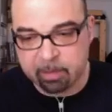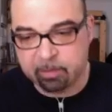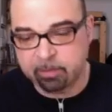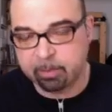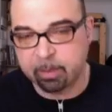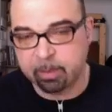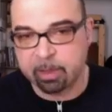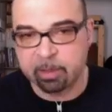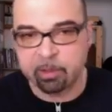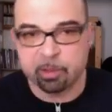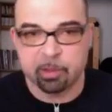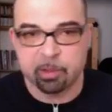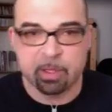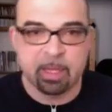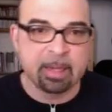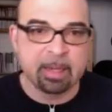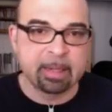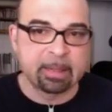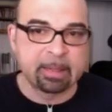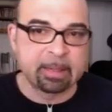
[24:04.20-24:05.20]
switch,
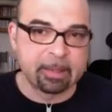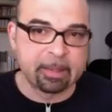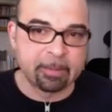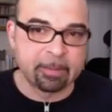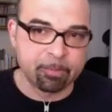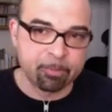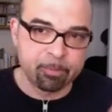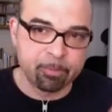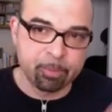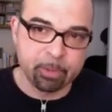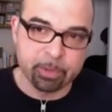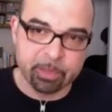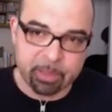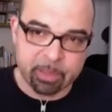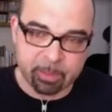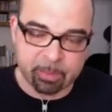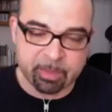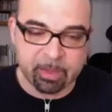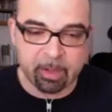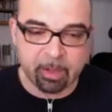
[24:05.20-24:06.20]
put
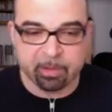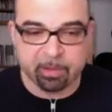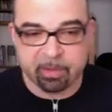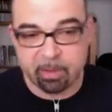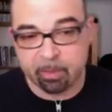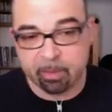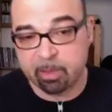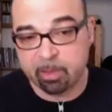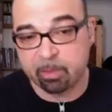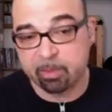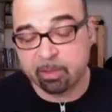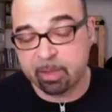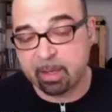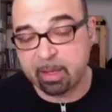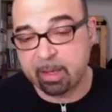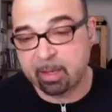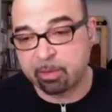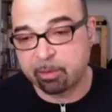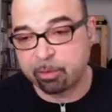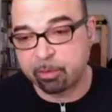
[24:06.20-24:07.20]
them down. Sometimes you
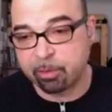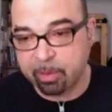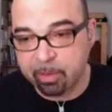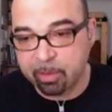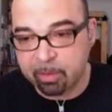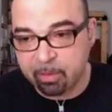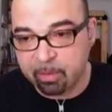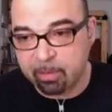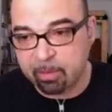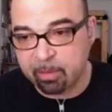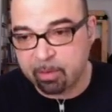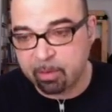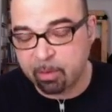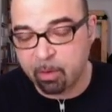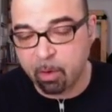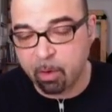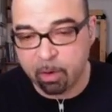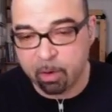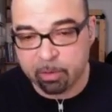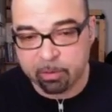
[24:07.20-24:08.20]
had, during the
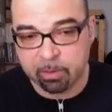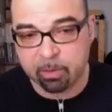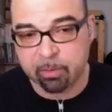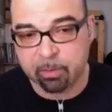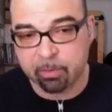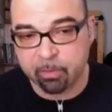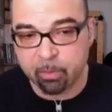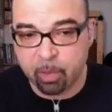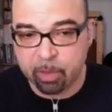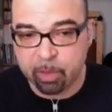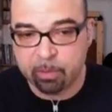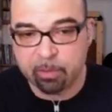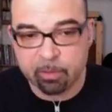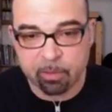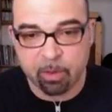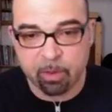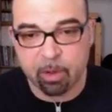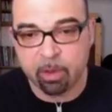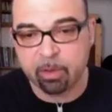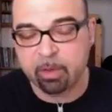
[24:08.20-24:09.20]
course of one
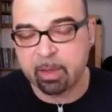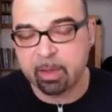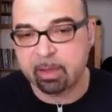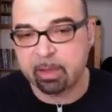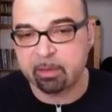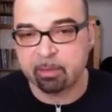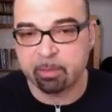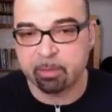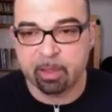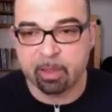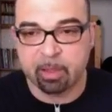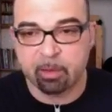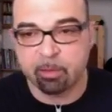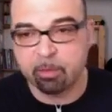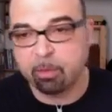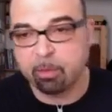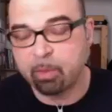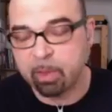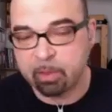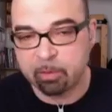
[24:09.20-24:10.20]
song, you had to play
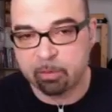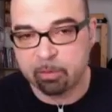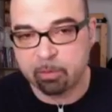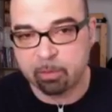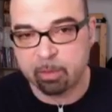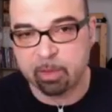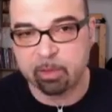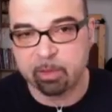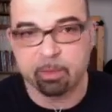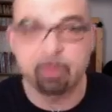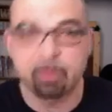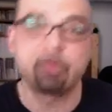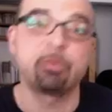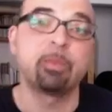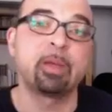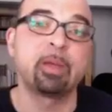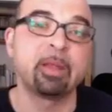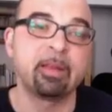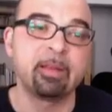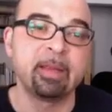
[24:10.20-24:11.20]
two instruments, which
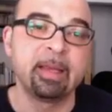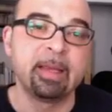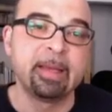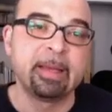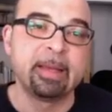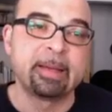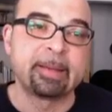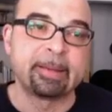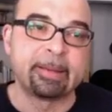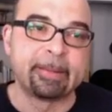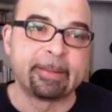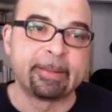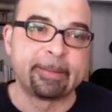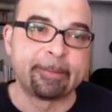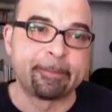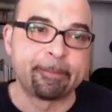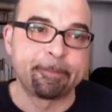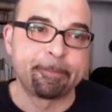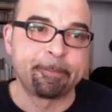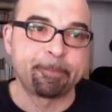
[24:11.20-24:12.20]
meant,
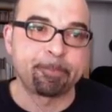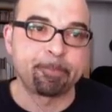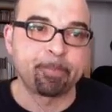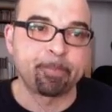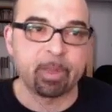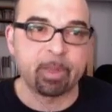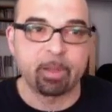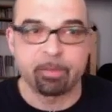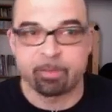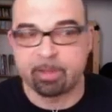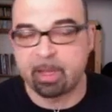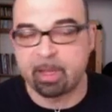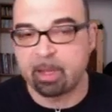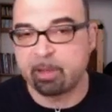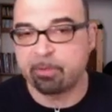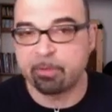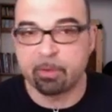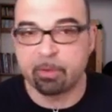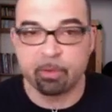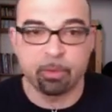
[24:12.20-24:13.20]
say
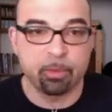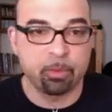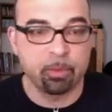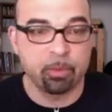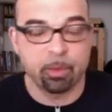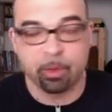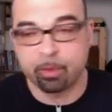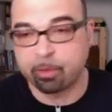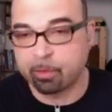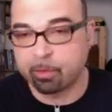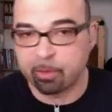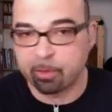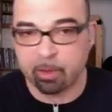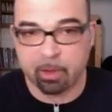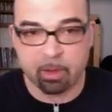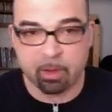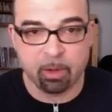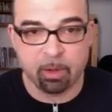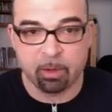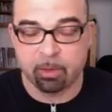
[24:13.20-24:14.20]
if you were to
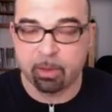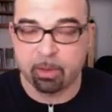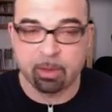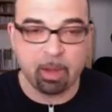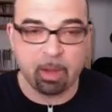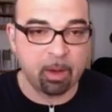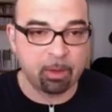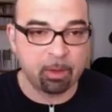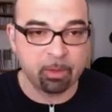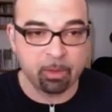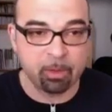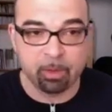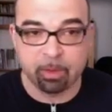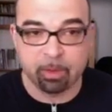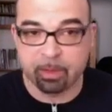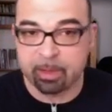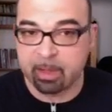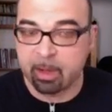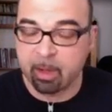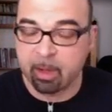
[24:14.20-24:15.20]
start out
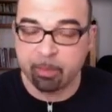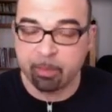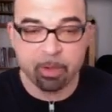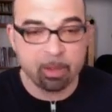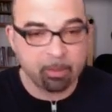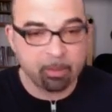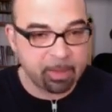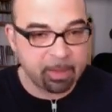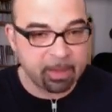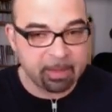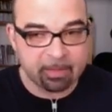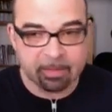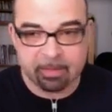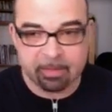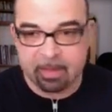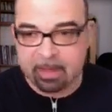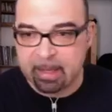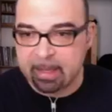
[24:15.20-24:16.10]
on the upright bass,